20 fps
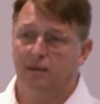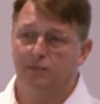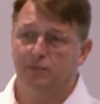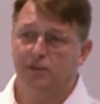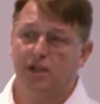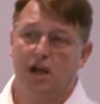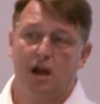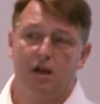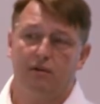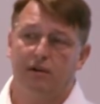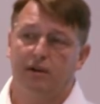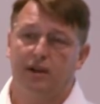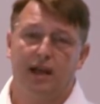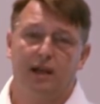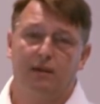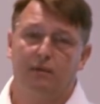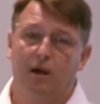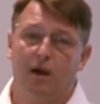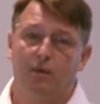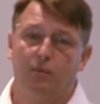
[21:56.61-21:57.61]
Sarah and
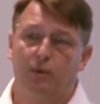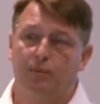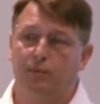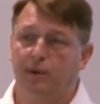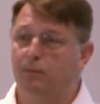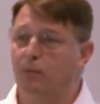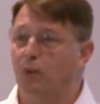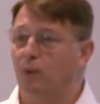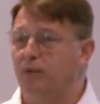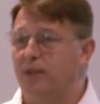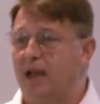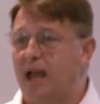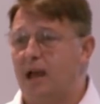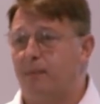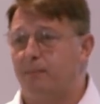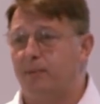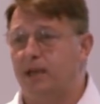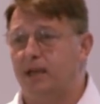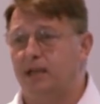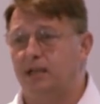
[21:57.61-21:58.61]
that would be more than
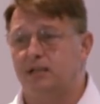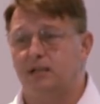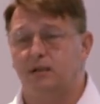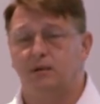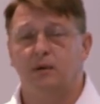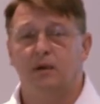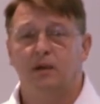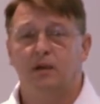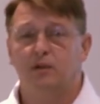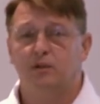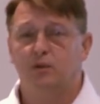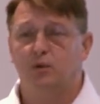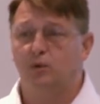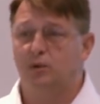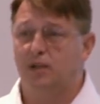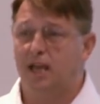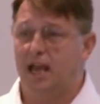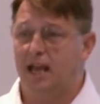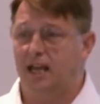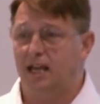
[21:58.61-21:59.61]
happy to
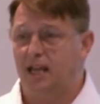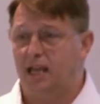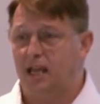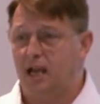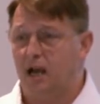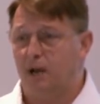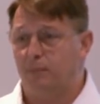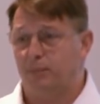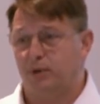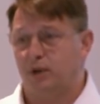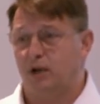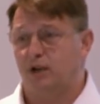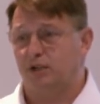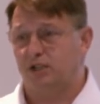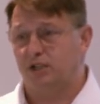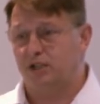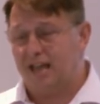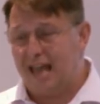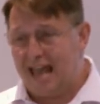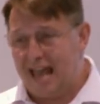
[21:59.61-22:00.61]
talk to any
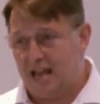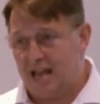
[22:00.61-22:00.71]
production